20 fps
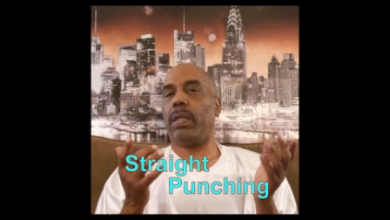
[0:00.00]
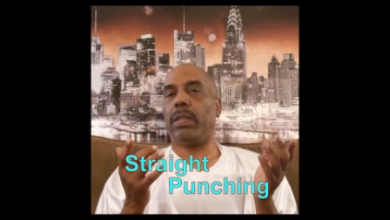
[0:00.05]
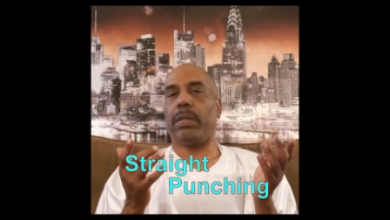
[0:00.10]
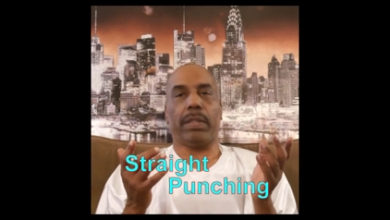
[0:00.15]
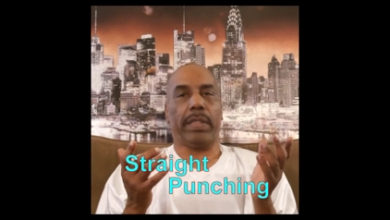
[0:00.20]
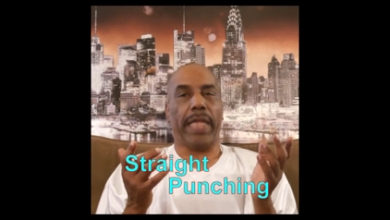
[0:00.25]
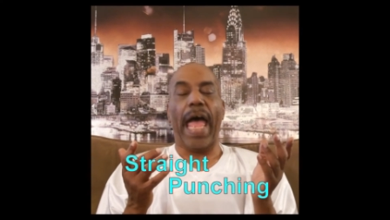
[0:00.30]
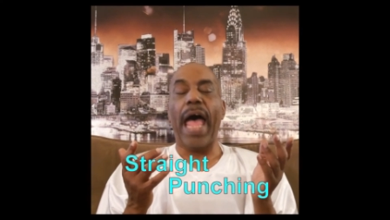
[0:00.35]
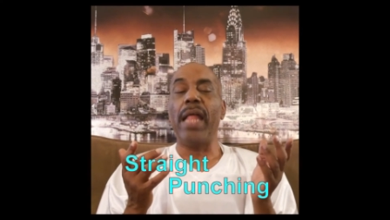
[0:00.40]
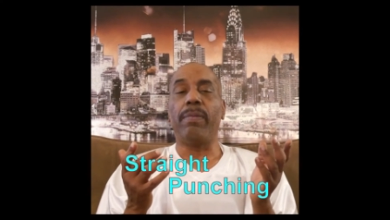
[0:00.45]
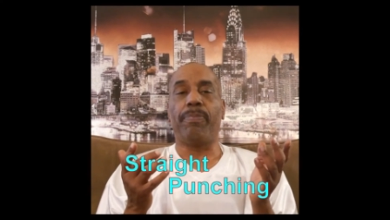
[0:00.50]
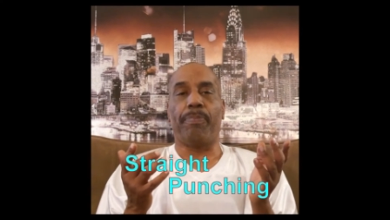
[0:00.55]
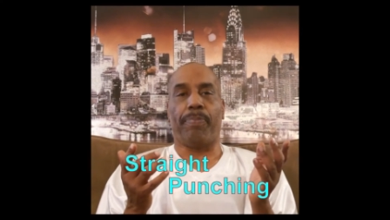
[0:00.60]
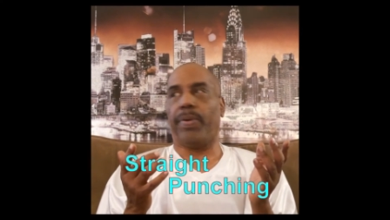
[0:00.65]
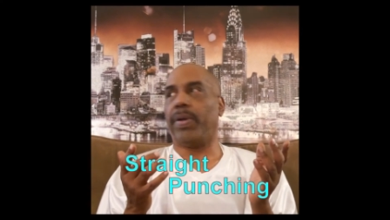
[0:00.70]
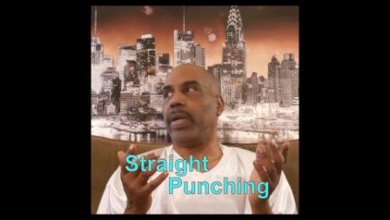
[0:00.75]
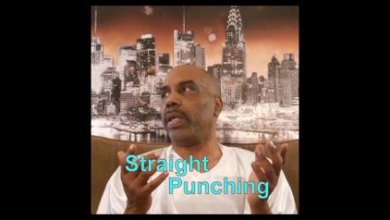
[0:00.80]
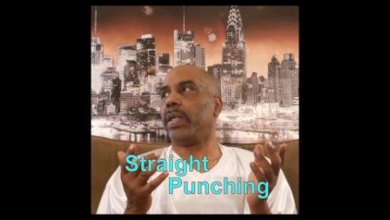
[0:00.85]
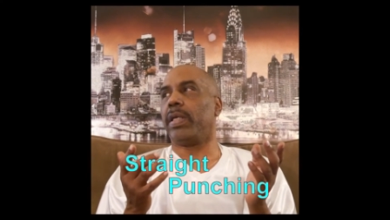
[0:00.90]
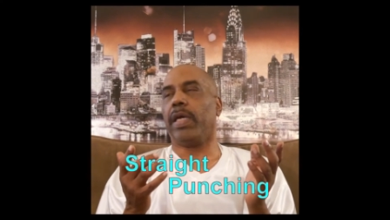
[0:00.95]
That's
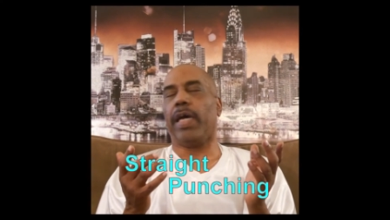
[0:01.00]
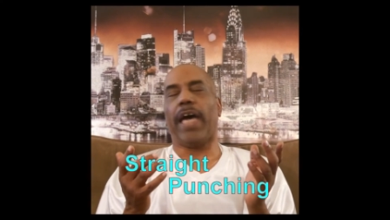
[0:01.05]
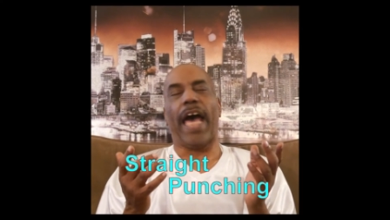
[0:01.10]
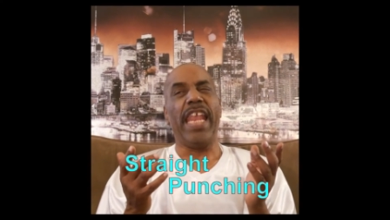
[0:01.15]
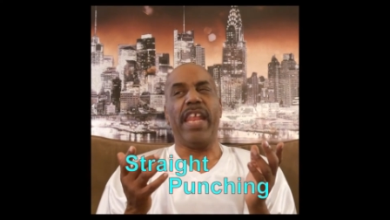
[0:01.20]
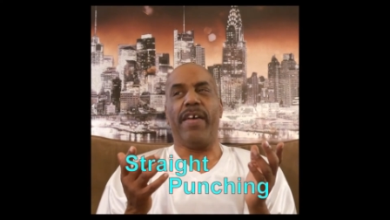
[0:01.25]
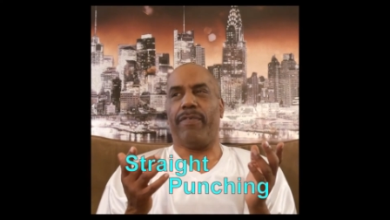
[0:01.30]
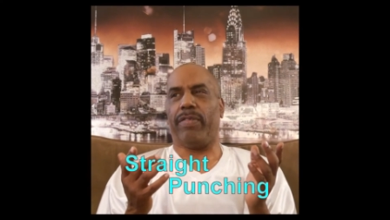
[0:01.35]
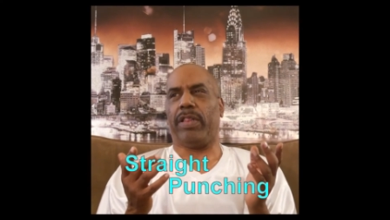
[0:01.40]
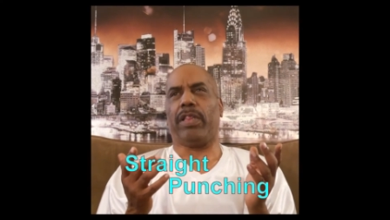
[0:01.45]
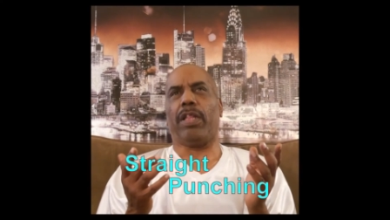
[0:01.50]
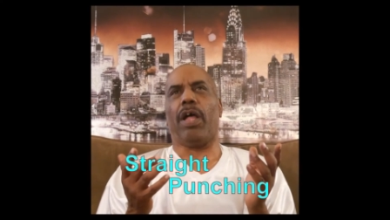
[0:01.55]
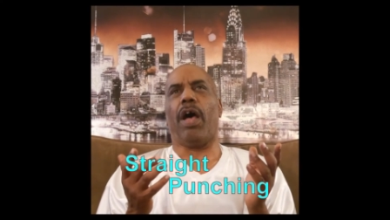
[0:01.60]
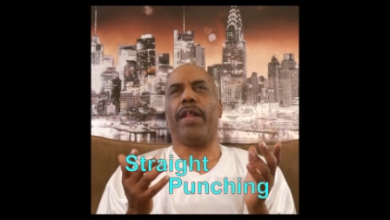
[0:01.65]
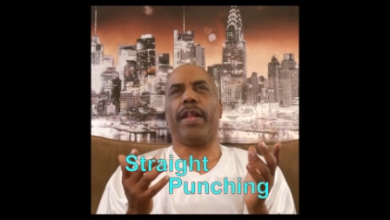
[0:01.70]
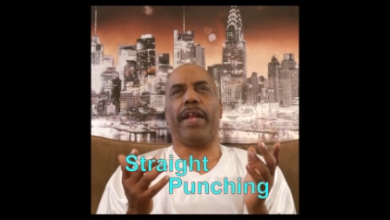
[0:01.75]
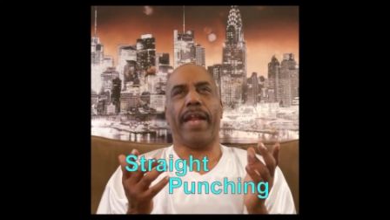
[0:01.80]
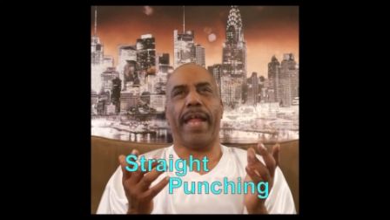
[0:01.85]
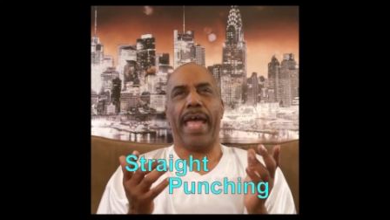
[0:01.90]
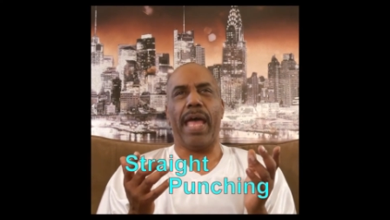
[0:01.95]
pretty good. I never
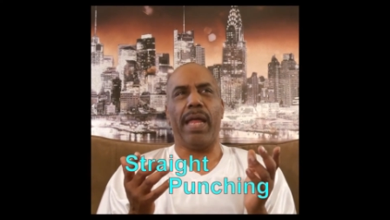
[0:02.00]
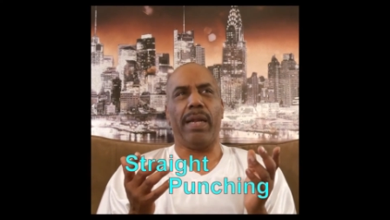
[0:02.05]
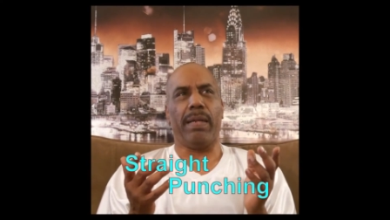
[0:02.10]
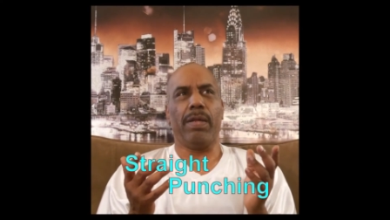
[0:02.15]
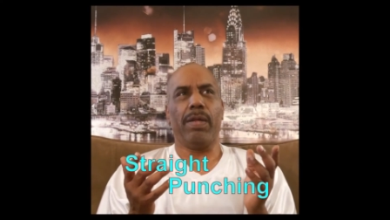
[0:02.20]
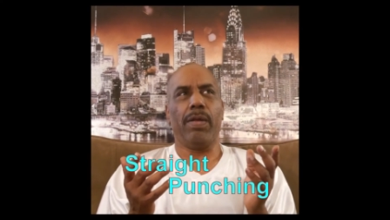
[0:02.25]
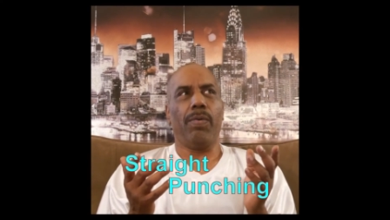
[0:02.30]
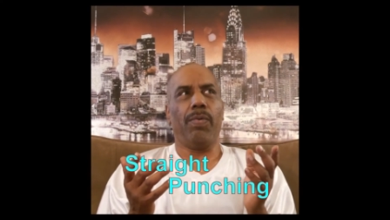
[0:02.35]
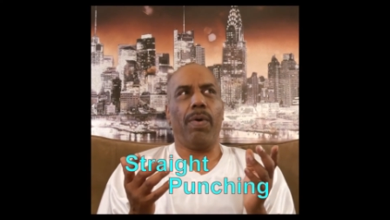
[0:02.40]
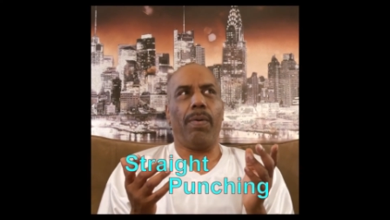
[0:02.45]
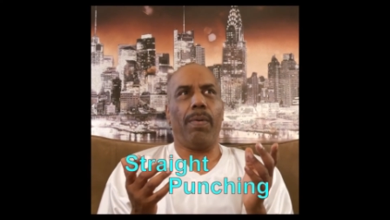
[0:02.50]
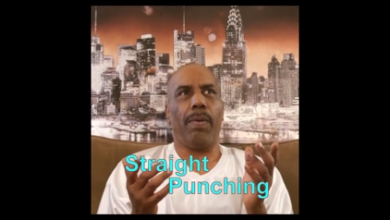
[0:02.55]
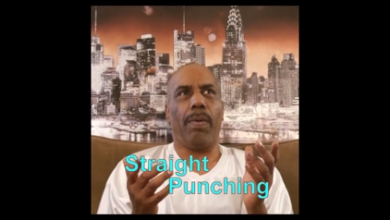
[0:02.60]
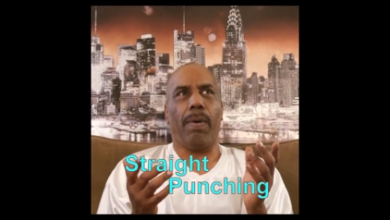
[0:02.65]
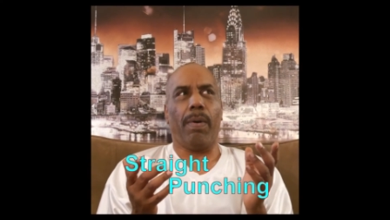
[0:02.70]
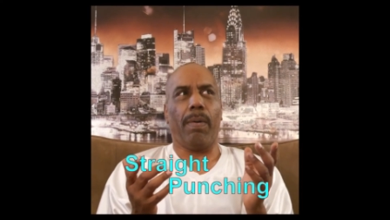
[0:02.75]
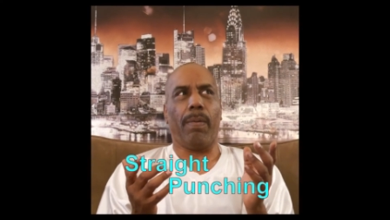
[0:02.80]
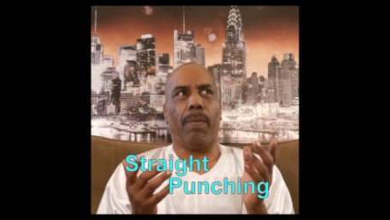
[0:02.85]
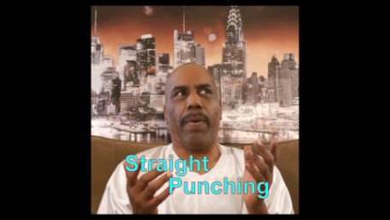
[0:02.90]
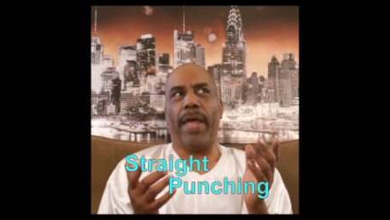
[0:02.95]
thought of that.
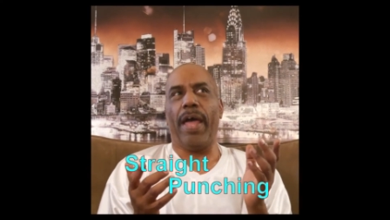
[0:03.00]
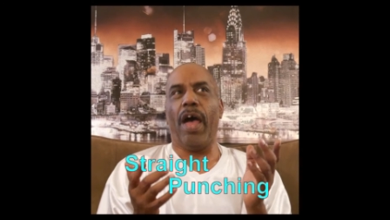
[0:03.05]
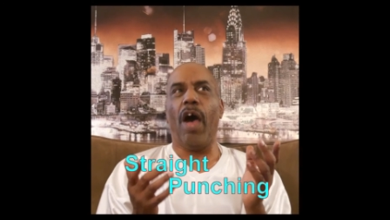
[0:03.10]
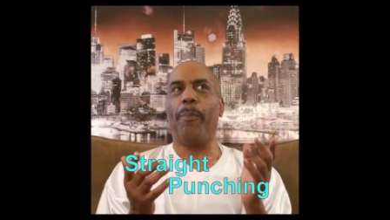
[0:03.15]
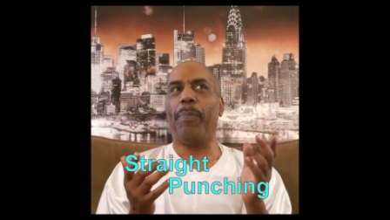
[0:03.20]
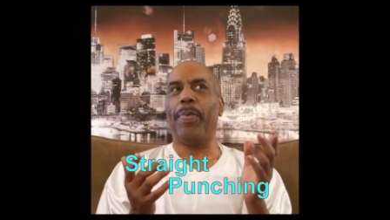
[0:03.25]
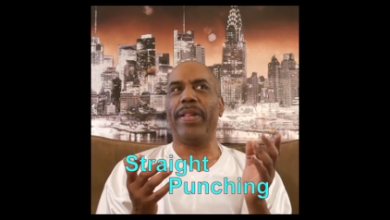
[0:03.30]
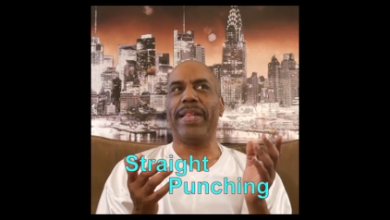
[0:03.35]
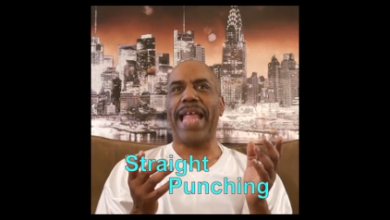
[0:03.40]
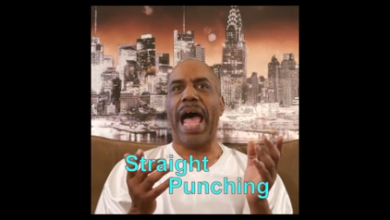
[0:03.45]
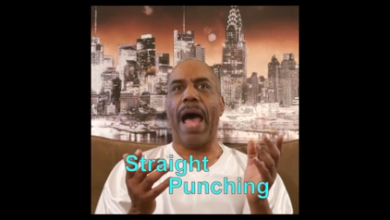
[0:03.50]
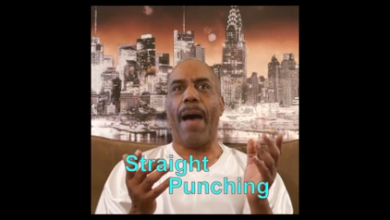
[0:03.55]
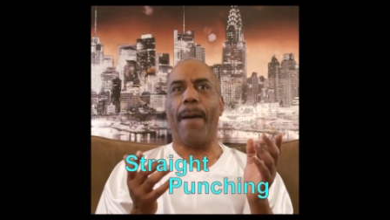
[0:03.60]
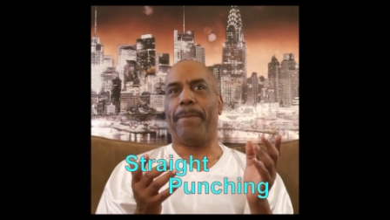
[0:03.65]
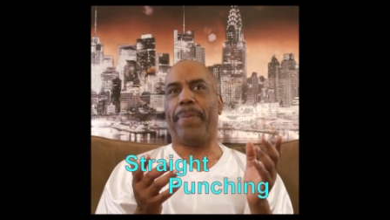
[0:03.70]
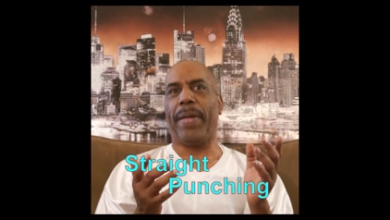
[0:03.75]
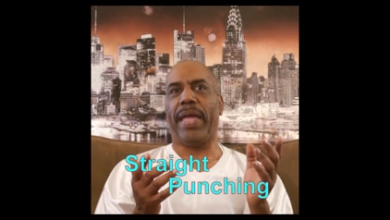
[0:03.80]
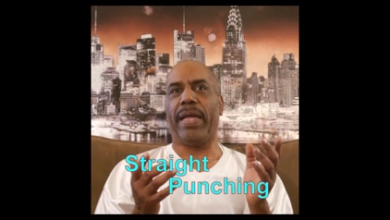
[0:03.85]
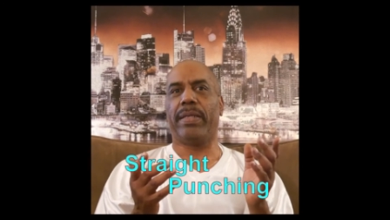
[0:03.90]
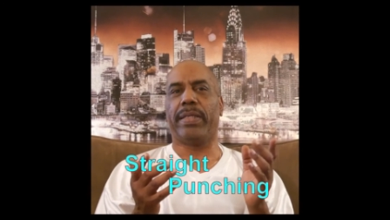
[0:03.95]
Well, help us
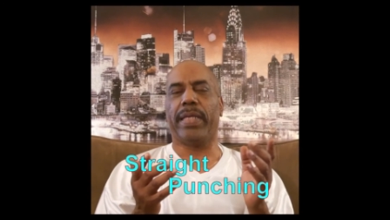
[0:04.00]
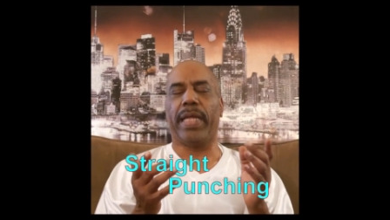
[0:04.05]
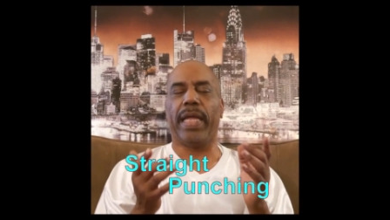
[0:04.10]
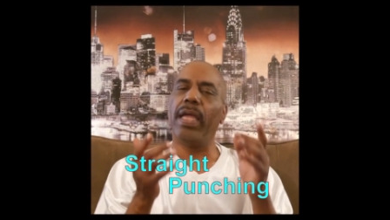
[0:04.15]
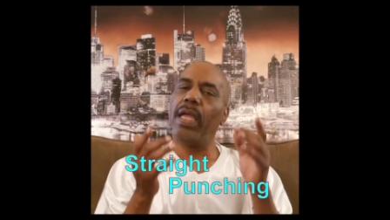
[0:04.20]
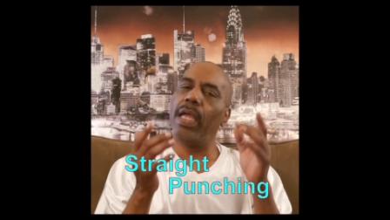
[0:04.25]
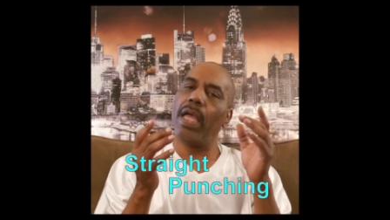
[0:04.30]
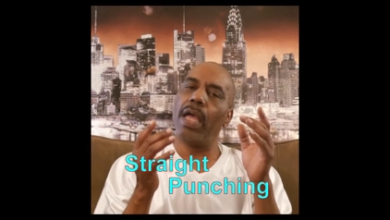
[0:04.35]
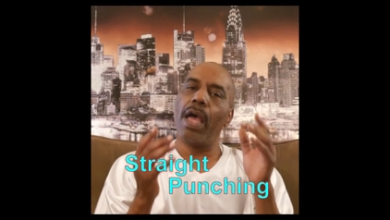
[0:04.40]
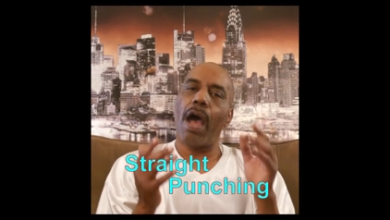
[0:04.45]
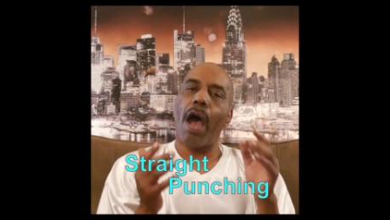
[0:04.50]
out, Big D.